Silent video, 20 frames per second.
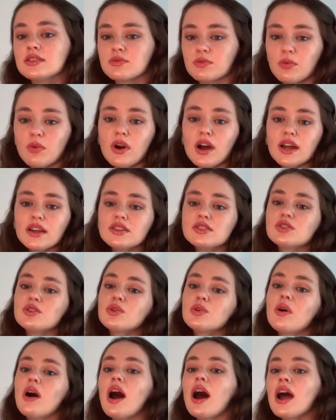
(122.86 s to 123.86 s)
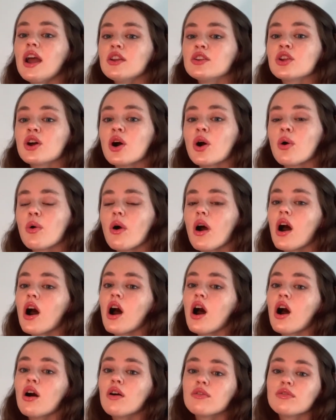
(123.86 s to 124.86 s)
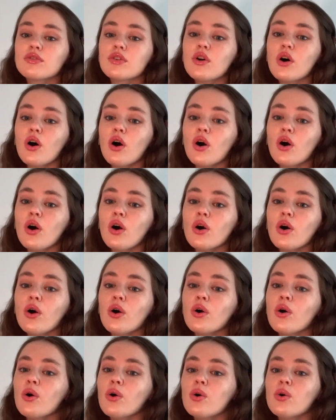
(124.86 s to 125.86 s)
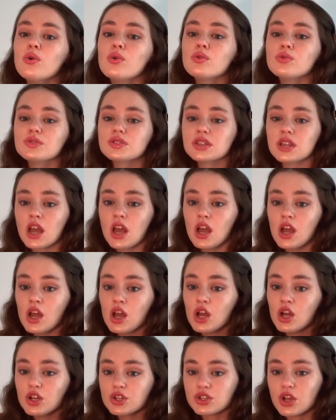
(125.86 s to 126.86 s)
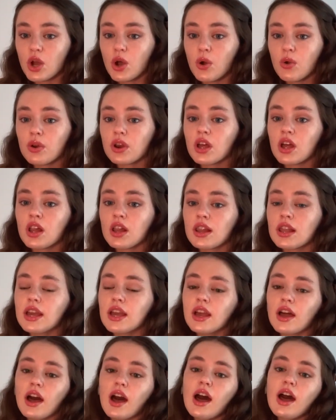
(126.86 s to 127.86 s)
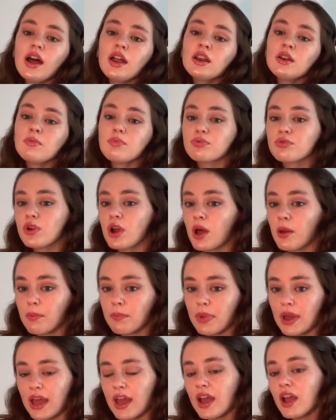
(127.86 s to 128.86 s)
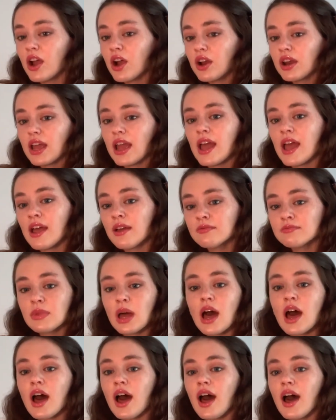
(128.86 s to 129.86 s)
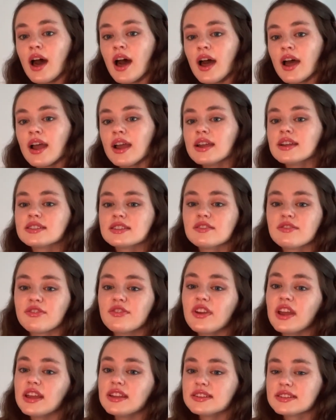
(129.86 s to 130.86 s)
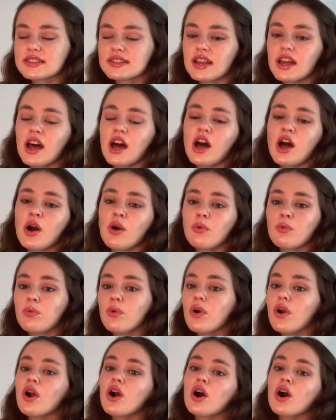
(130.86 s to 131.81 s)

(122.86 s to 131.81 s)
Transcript: what do I know of those? Totally unprepared am I to face a world.